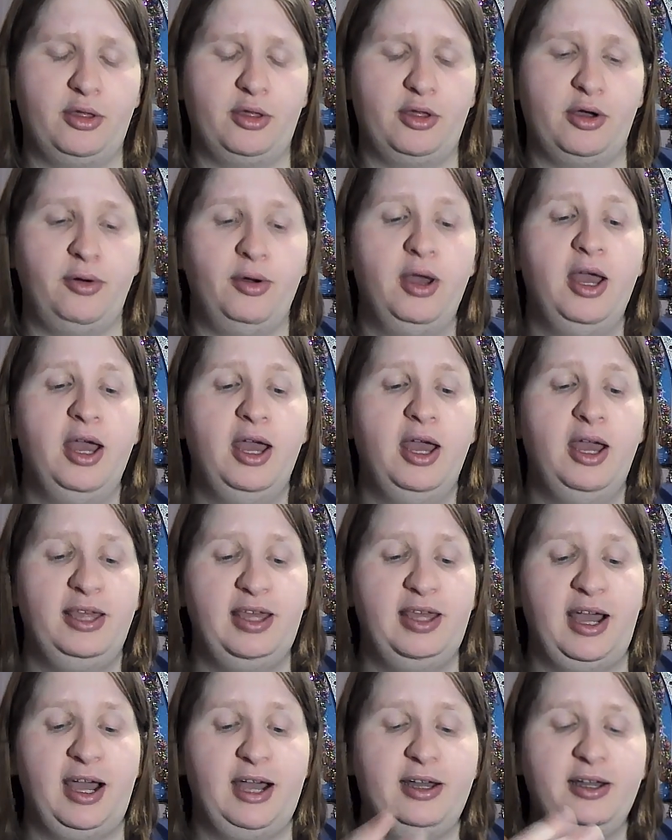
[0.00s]
So,
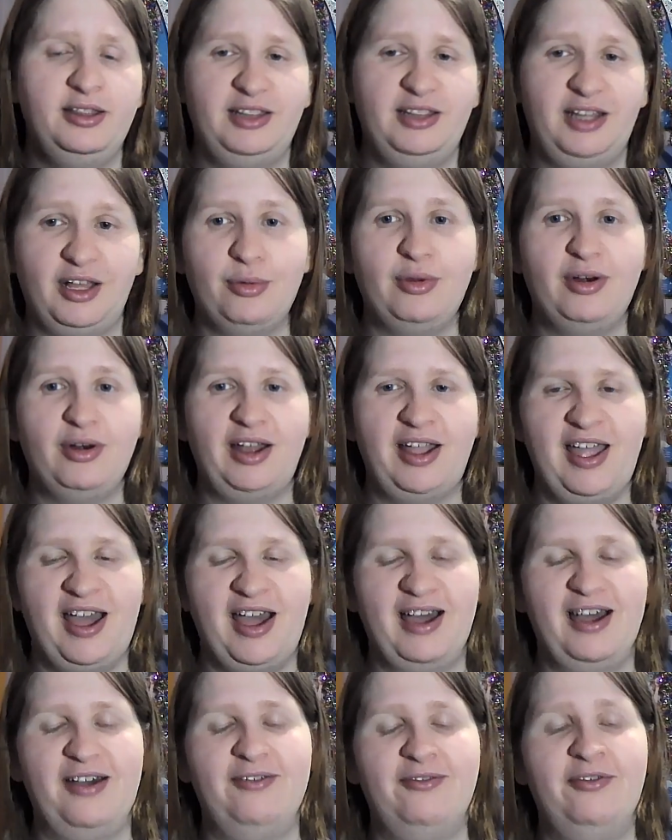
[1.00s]
yeah, that's what I
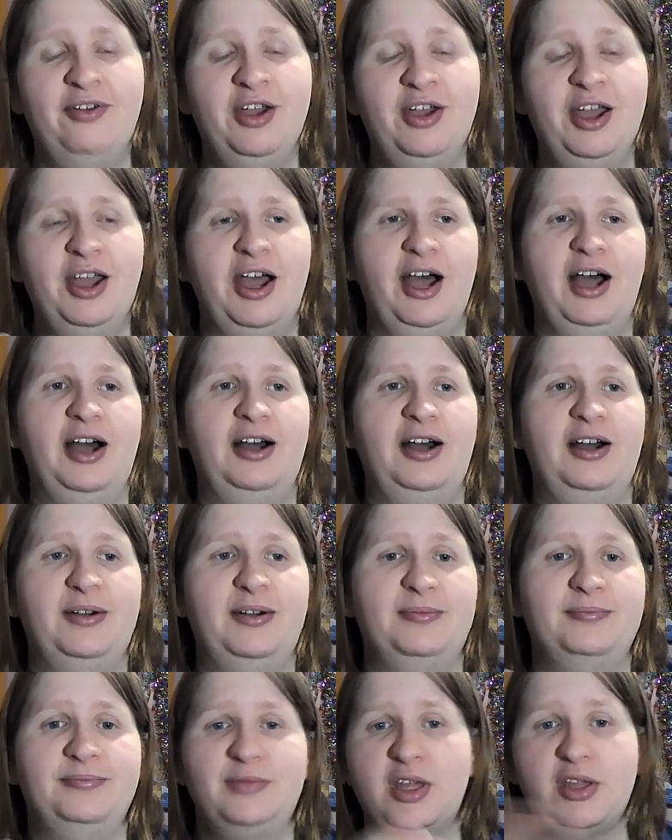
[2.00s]
have
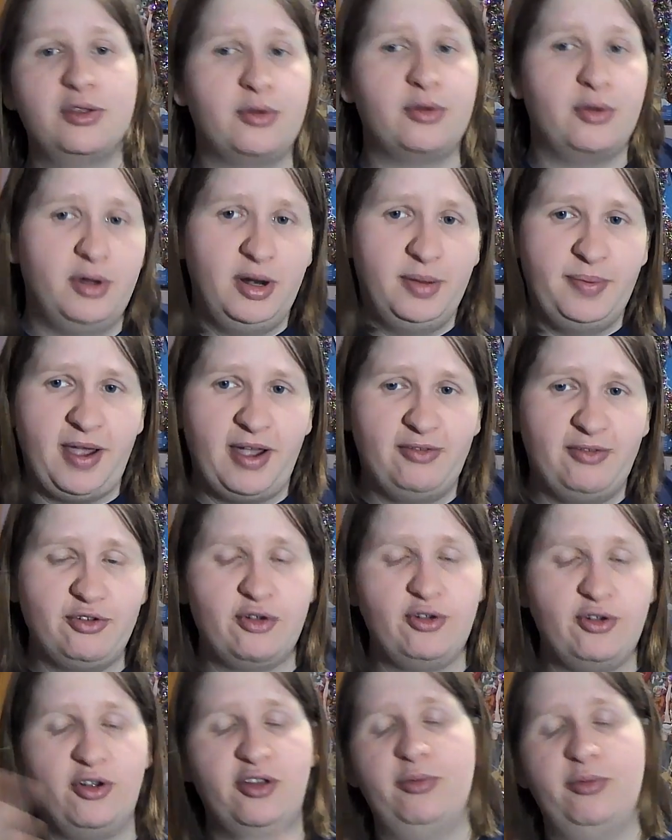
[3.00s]
um, this is going up after
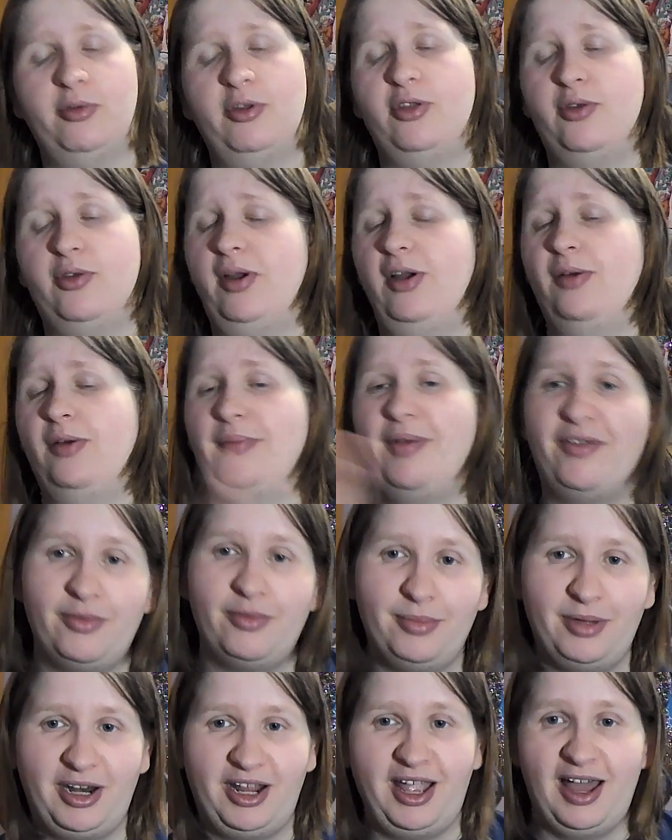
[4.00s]
Christmas, so I hope
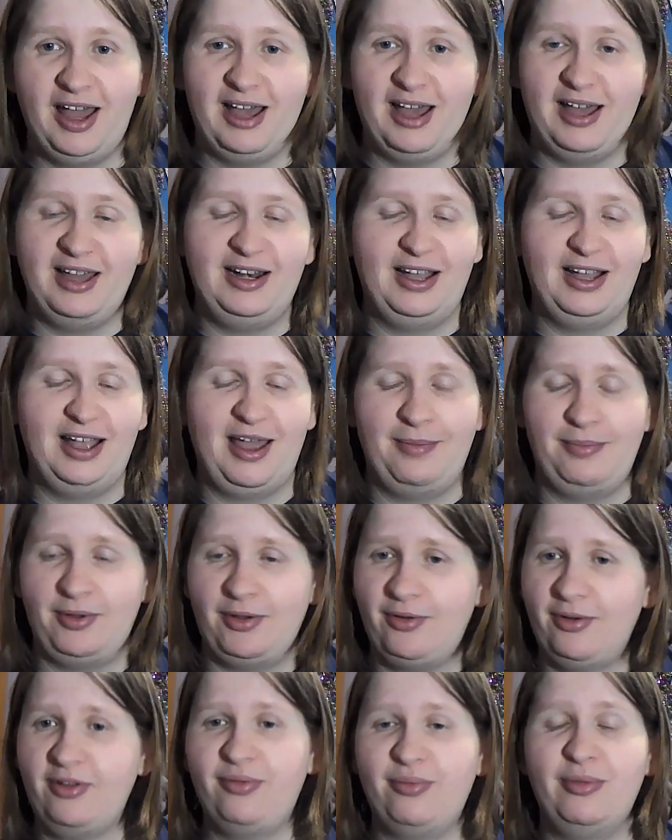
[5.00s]
everybody had a happy
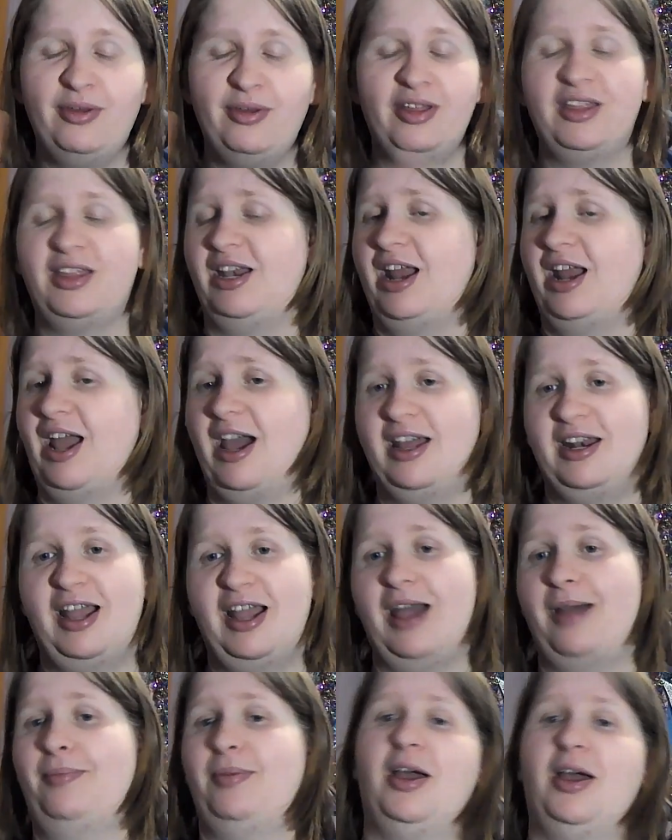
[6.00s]
Christmas and had
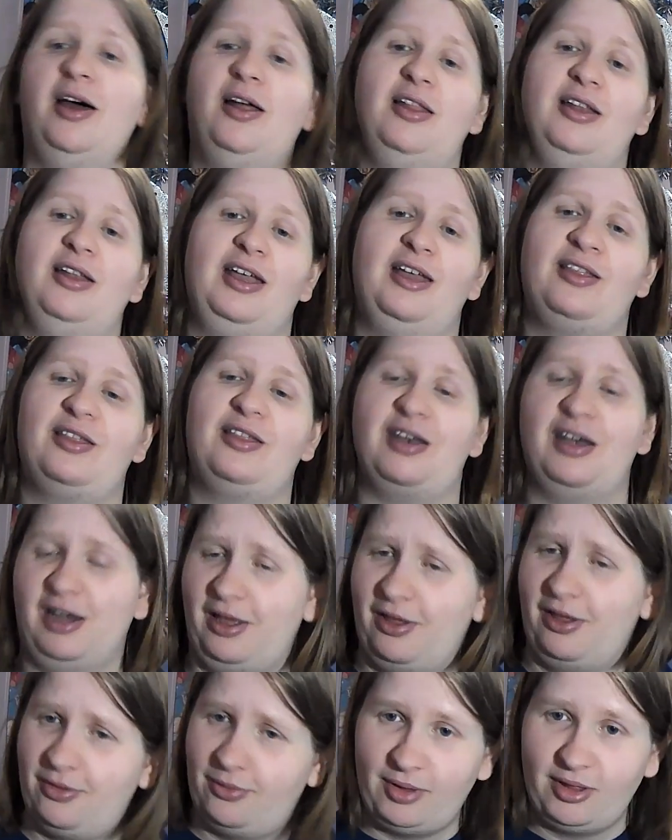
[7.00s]
happy holidays and
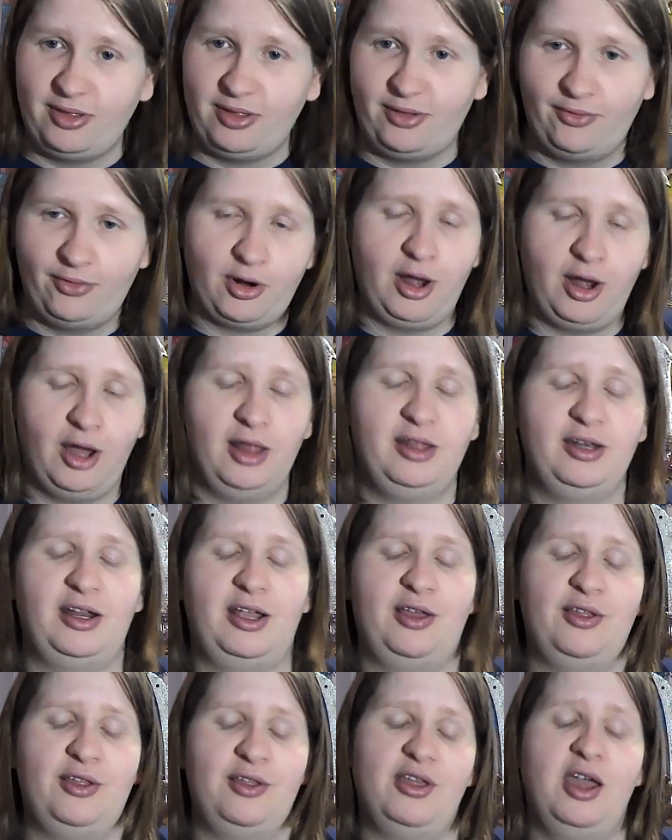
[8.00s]
any other rest of your
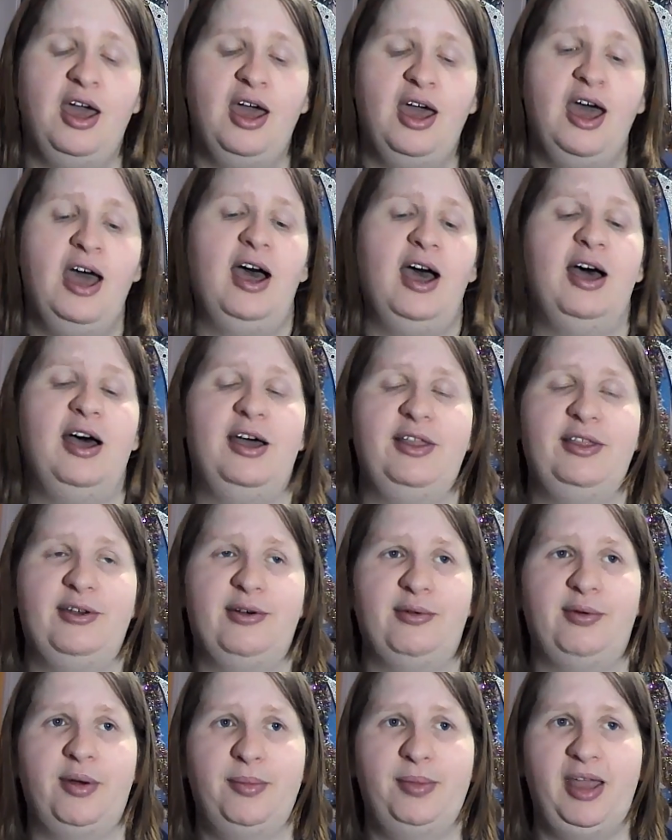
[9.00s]
holidays uh, that
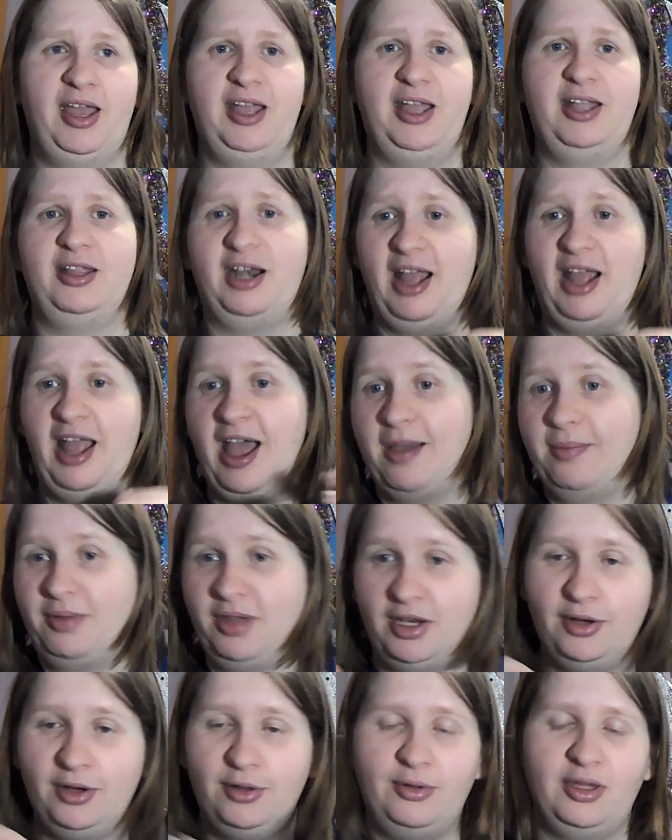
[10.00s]
are remained and a
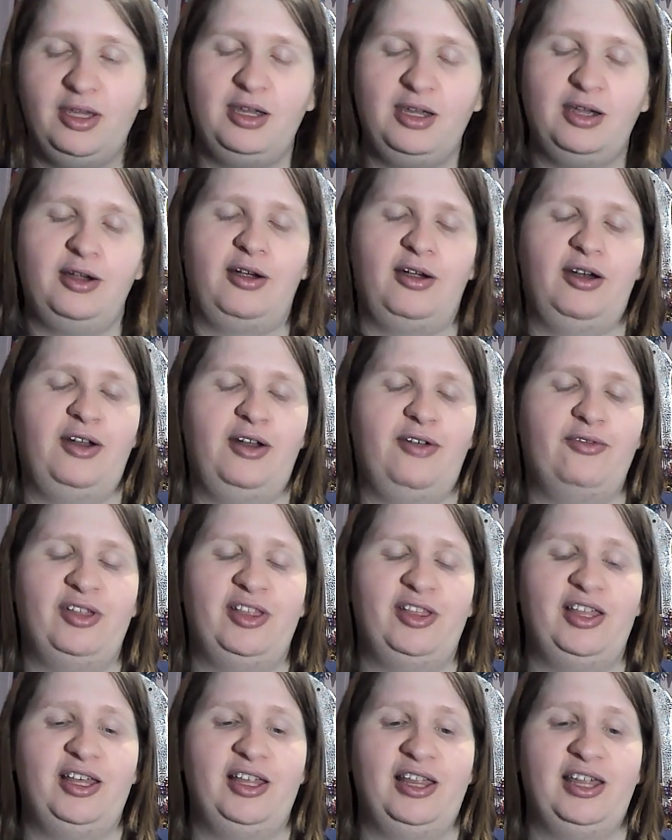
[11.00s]
happy new year and
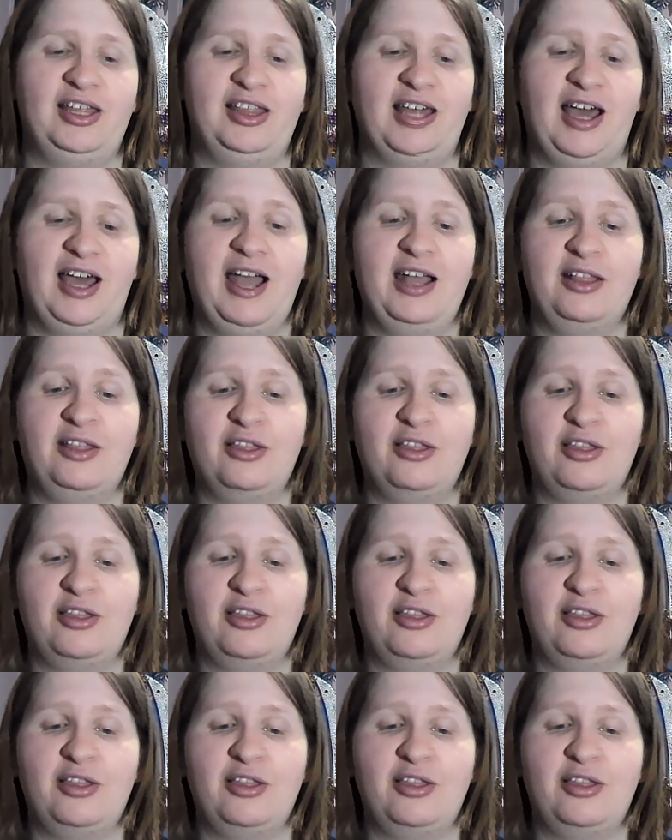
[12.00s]
everything like that.